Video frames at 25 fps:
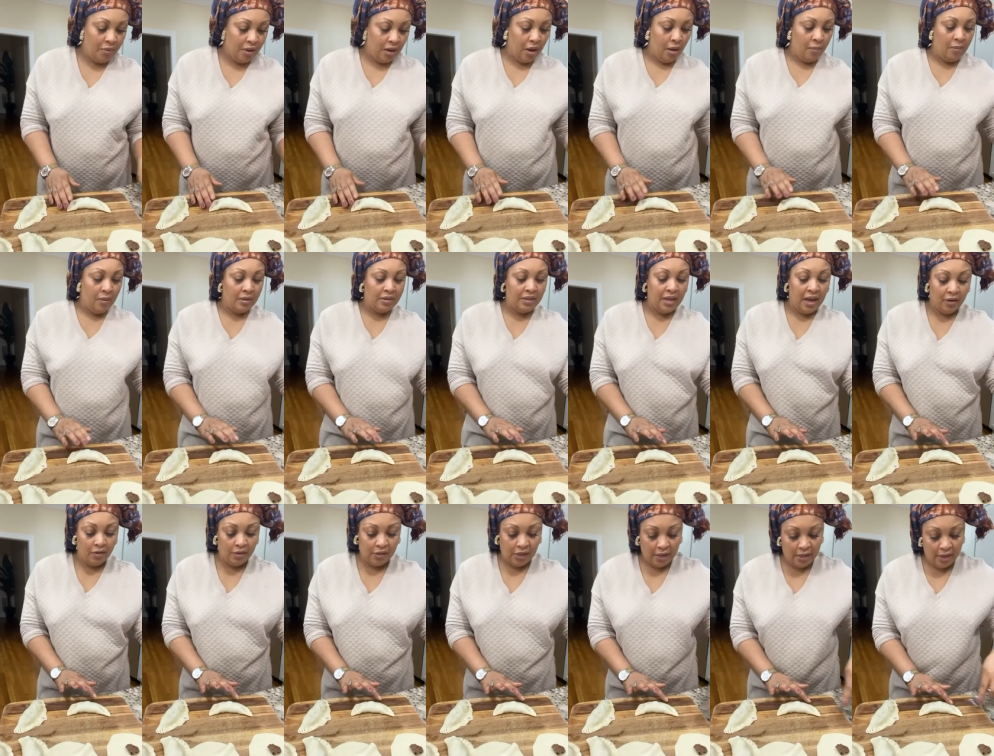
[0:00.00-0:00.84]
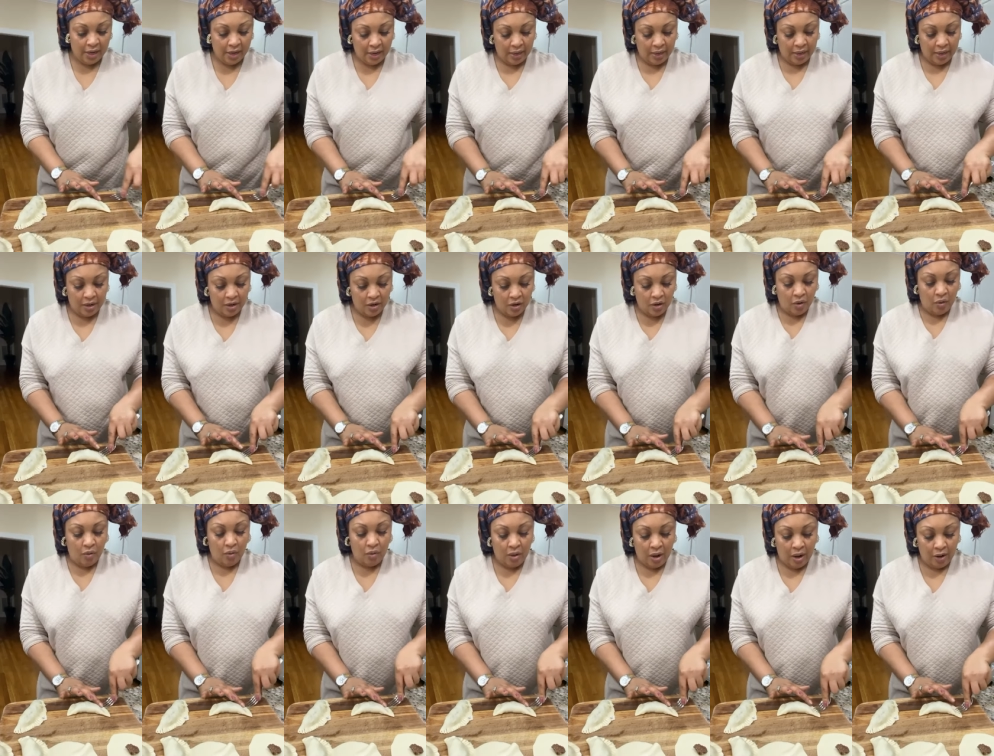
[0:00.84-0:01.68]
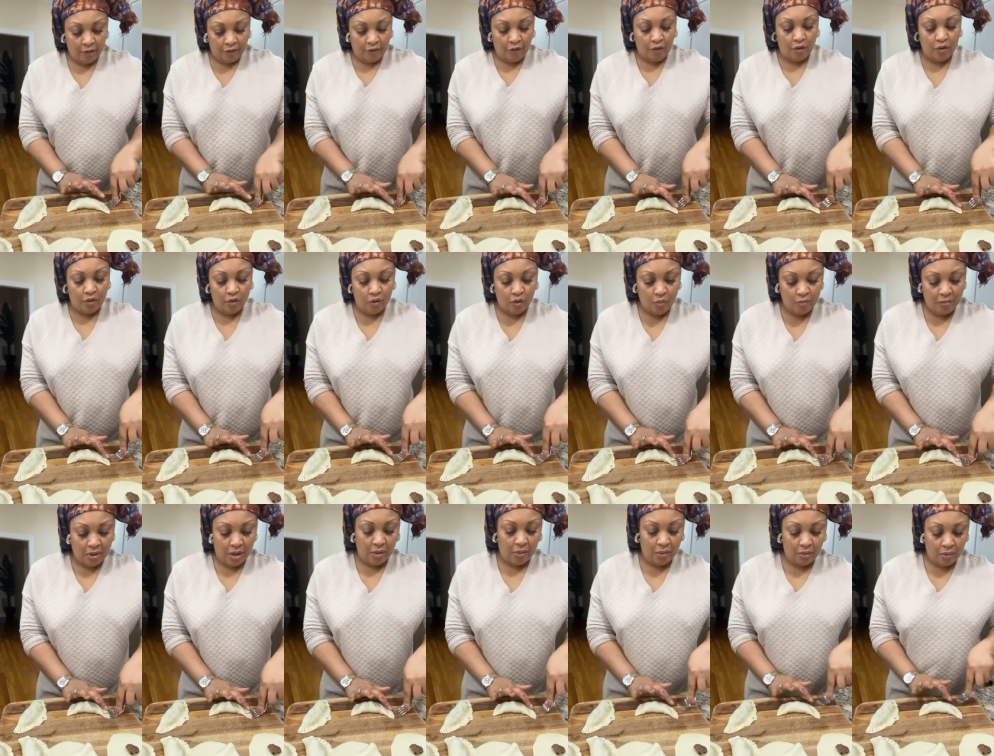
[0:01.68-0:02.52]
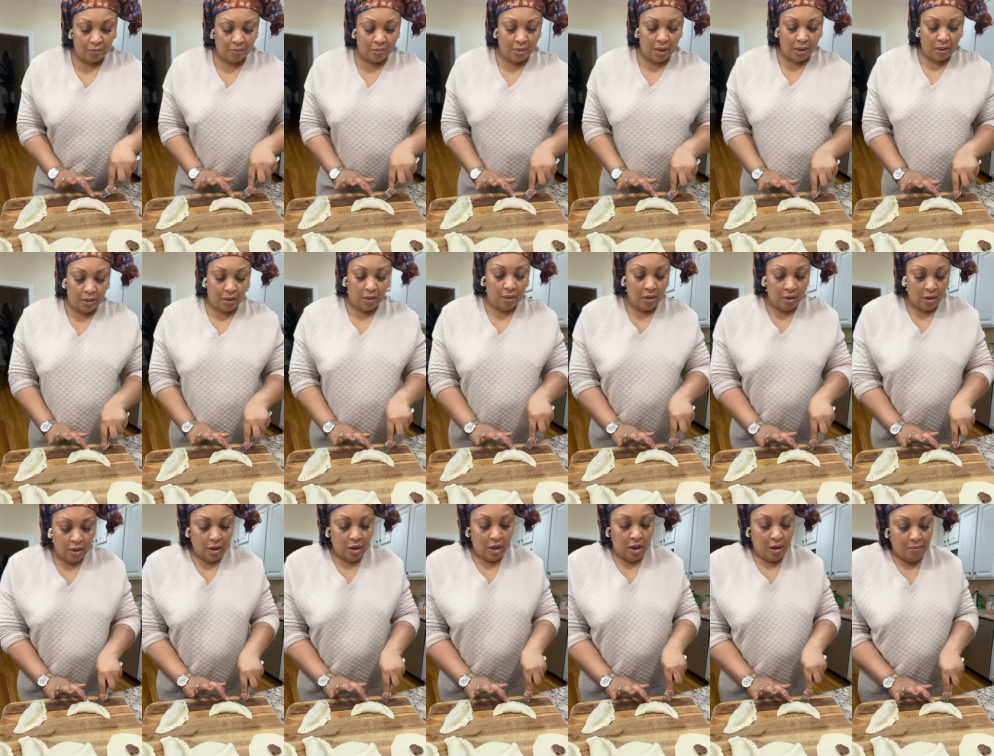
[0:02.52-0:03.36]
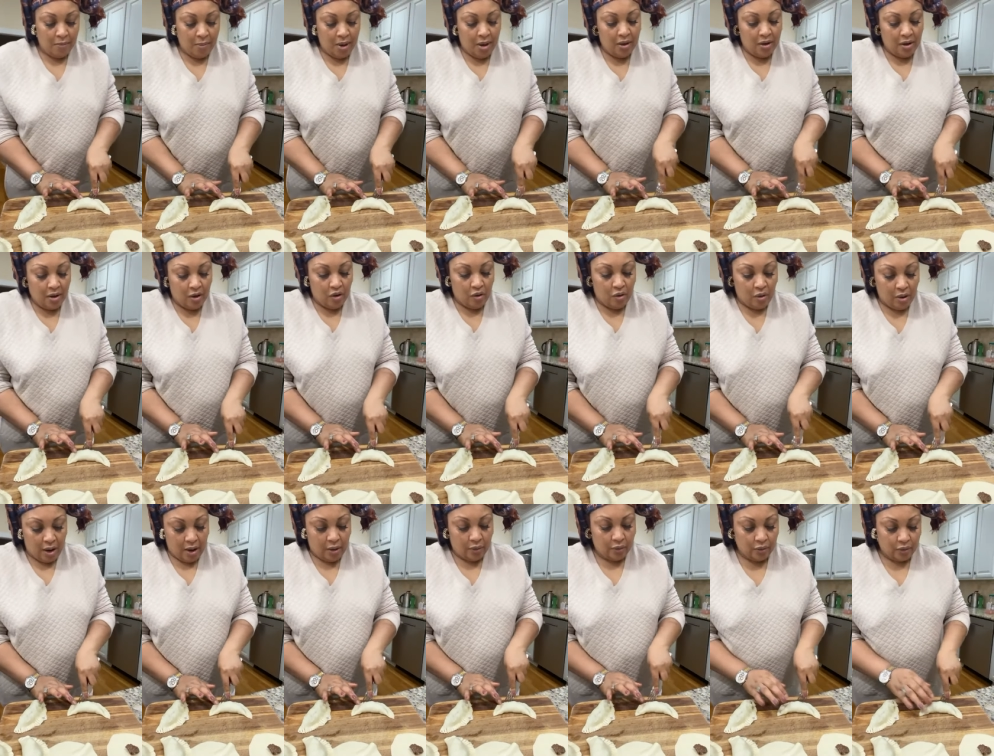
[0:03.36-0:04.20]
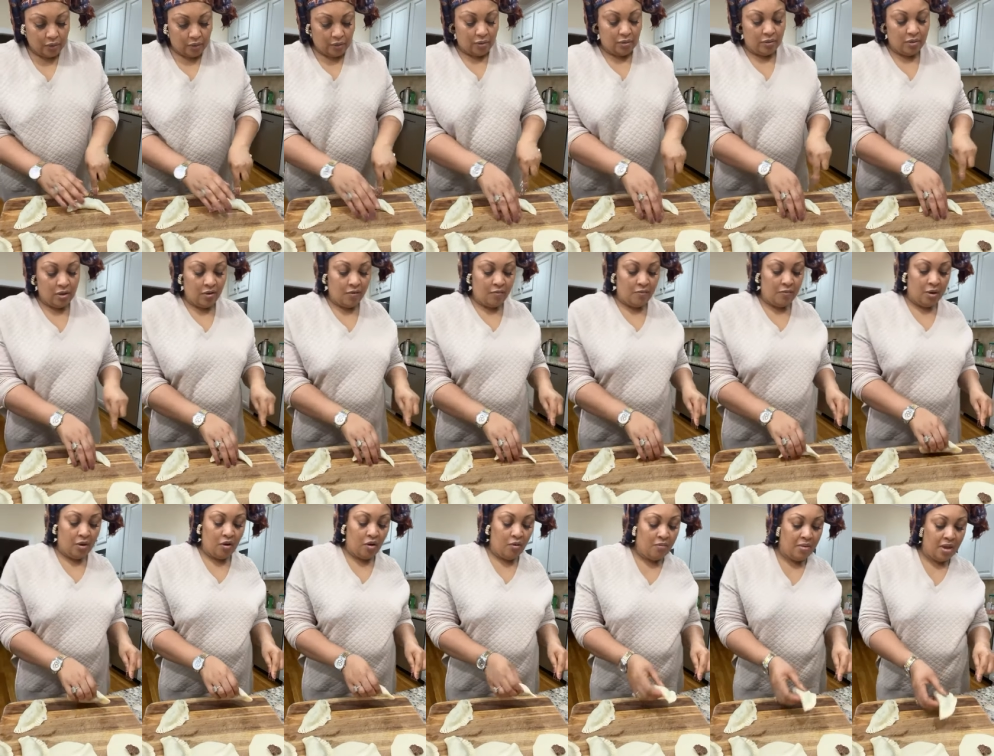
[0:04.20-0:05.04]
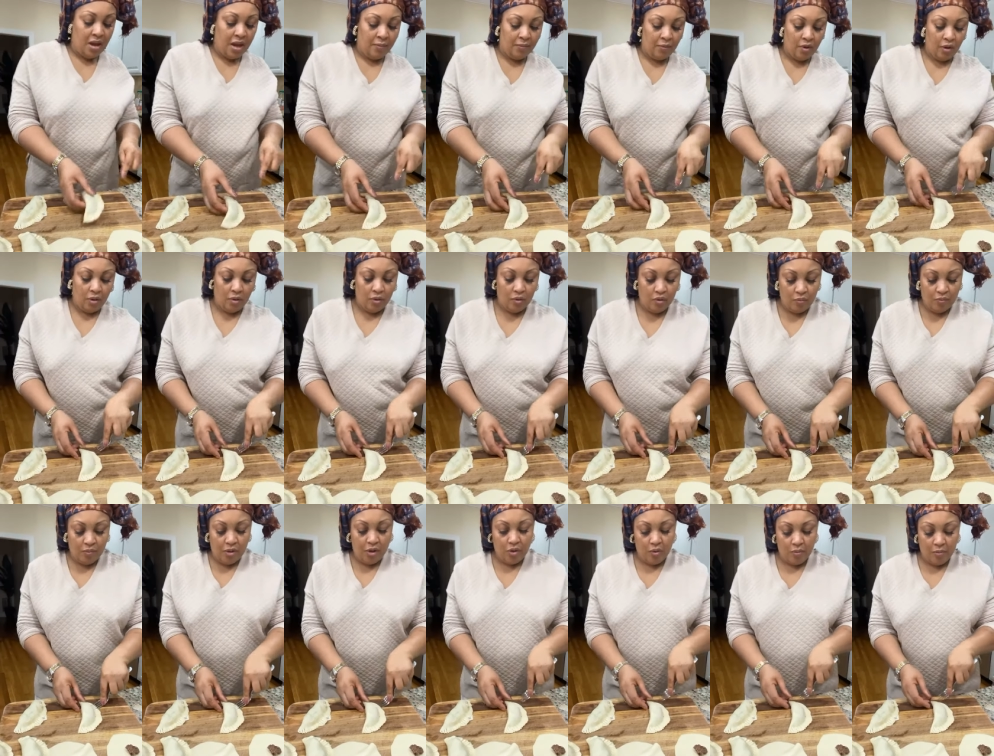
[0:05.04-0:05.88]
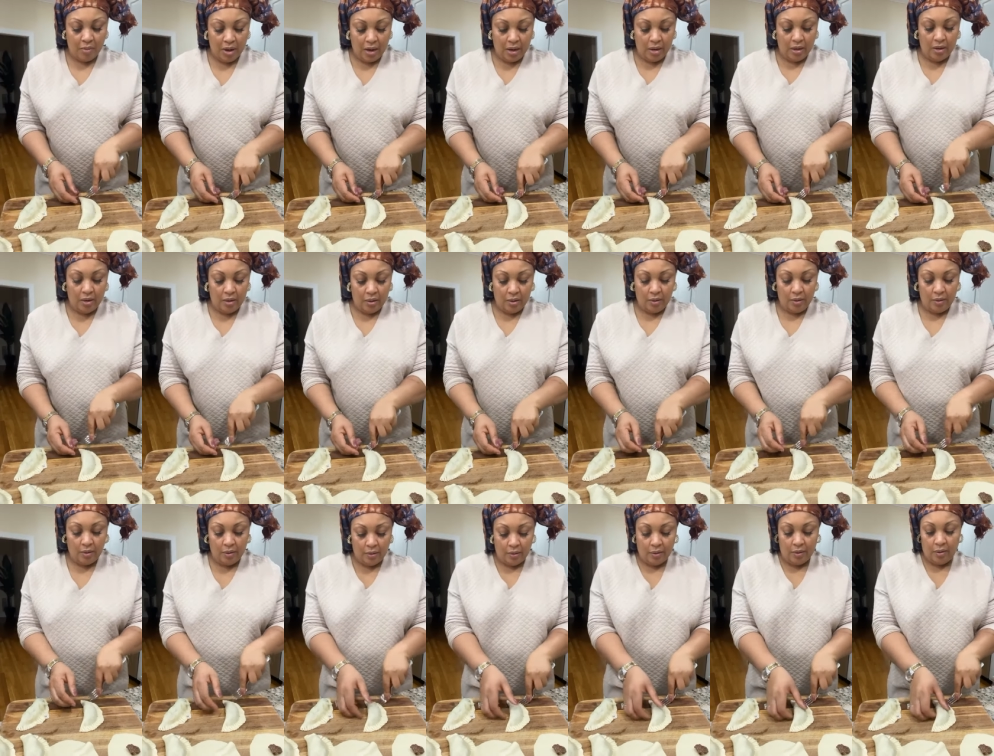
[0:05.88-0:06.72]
if you don't become a Tanzania, then you're not going to afford no maid, a maid in your house. It, because me, I'm not going to be your maid.